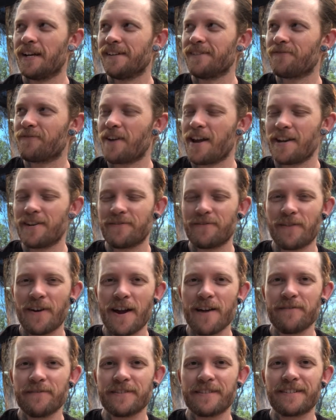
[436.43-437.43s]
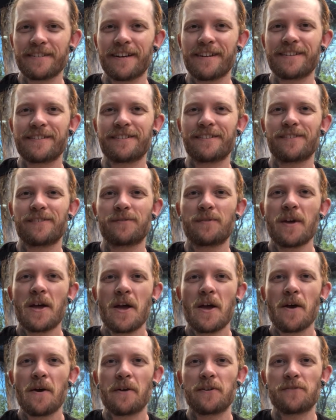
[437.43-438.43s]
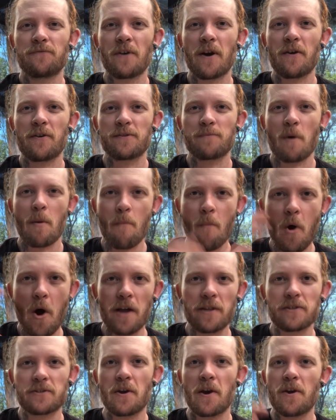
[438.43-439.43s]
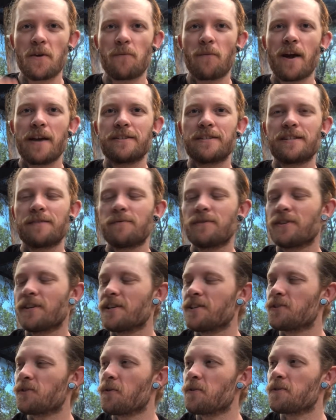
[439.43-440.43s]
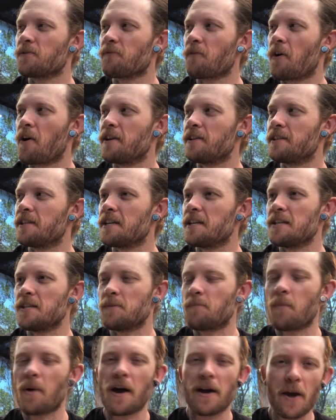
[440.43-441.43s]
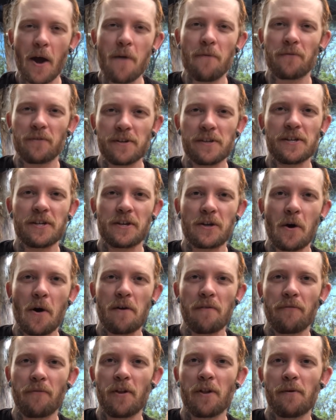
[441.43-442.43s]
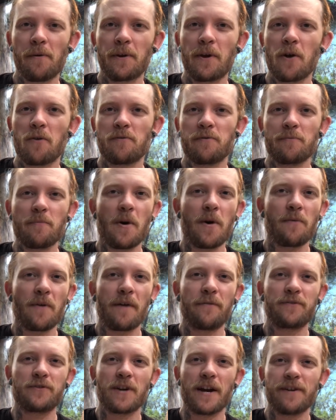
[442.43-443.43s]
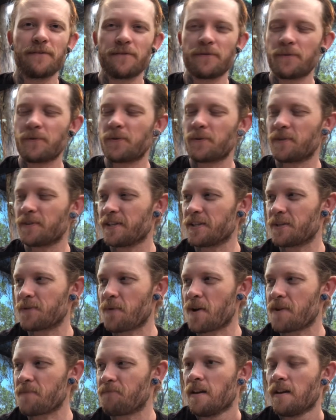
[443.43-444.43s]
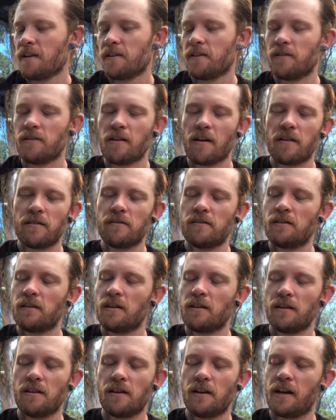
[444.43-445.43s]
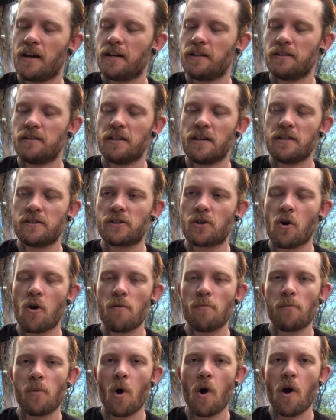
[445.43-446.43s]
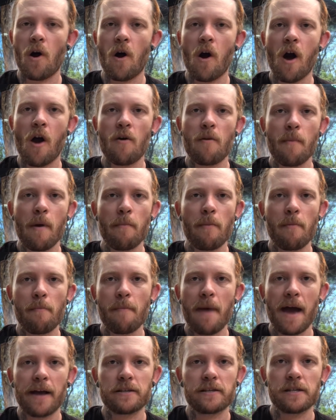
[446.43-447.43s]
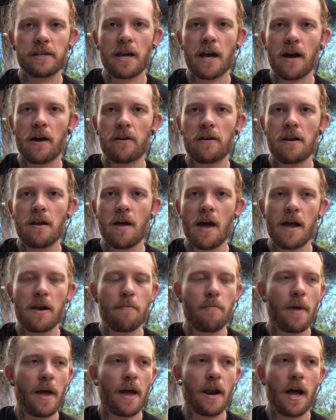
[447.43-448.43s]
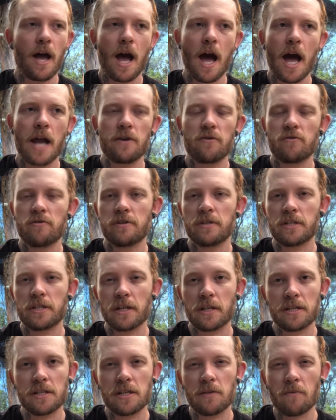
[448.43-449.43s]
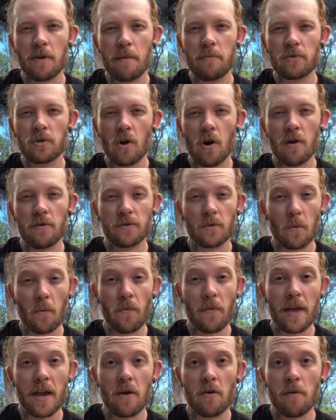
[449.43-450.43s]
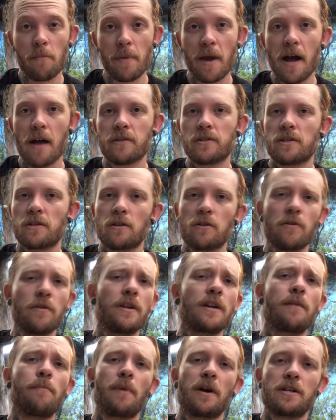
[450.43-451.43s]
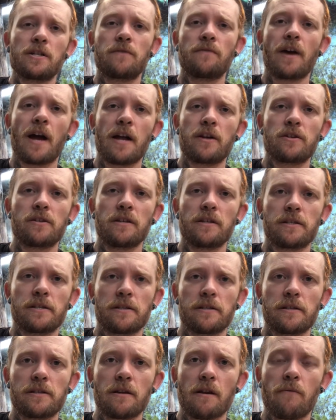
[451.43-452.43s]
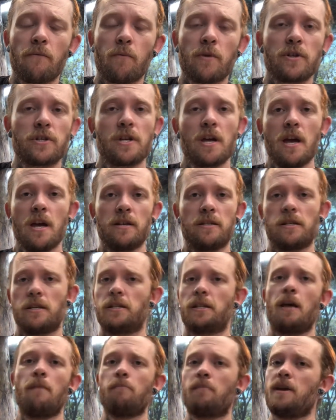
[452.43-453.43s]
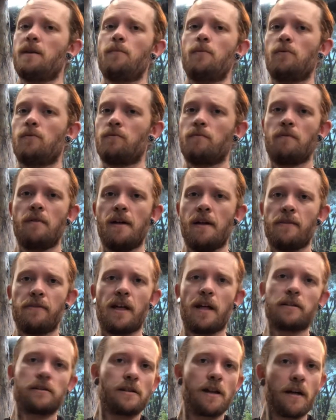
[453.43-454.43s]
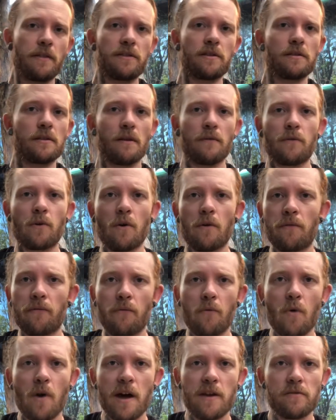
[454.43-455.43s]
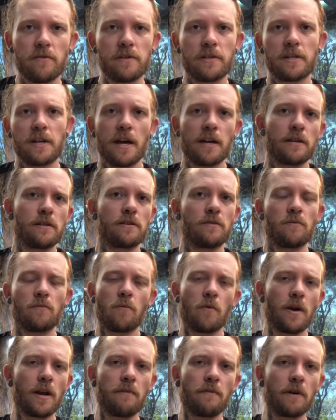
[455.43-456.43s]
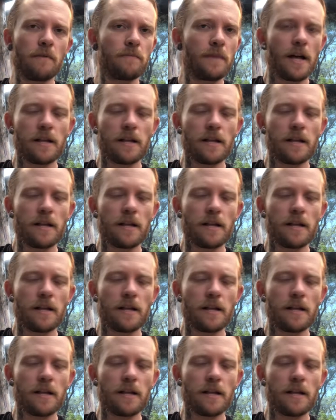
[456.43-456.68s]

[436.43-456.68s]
rant and rave as such, as far as my mind's kind of racing with these sorts of ideas, but hopefully you can kind of follow along with my rough train of thought on this one. Years gone by, I remember maxing out at about 160 reptiles or thereabouts, including a bunch of hatchlings and stuff, which to some people, that's nothing. They've got 400 snakes and whatever,